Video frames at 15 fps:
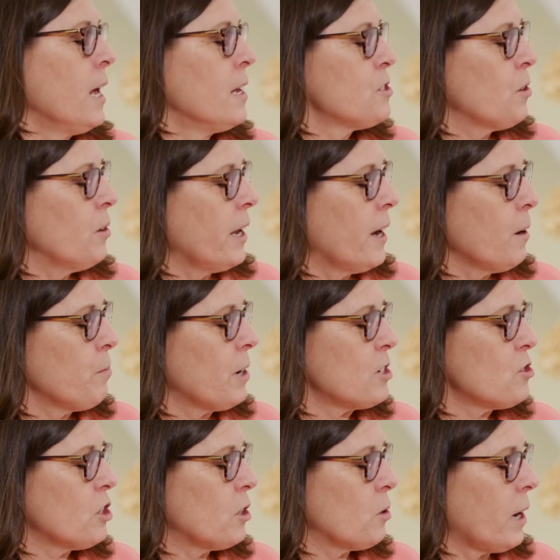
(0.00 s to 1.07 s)
So now I
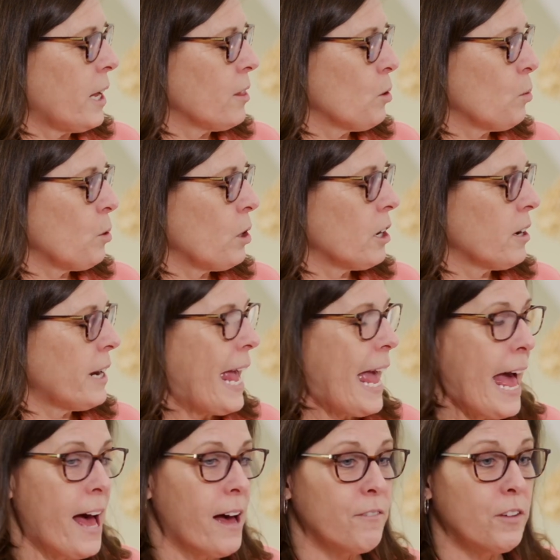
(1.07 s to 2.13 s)
want you to write the word
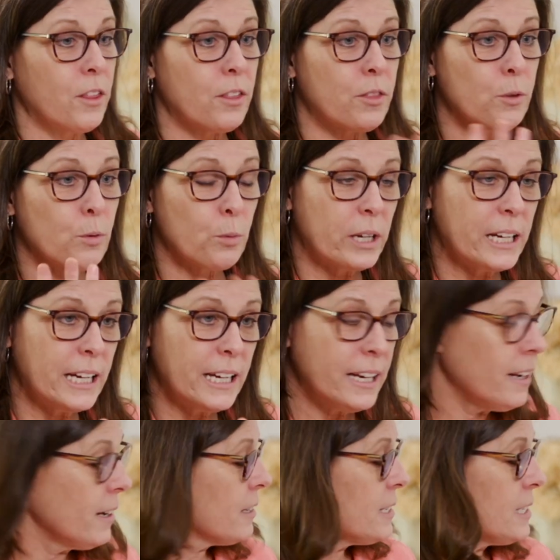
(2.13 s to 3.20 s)
have
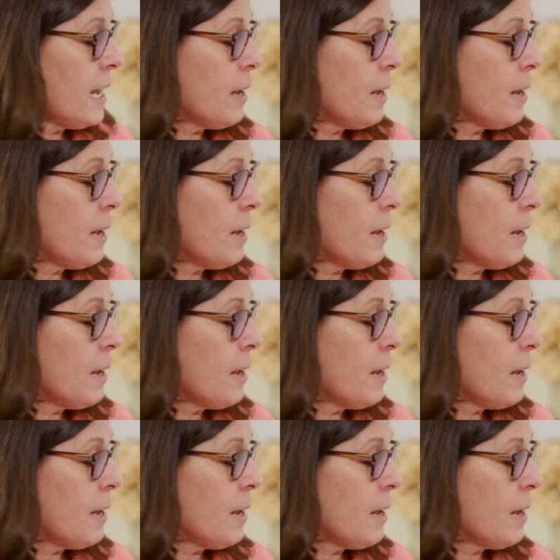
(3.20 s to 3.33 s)
3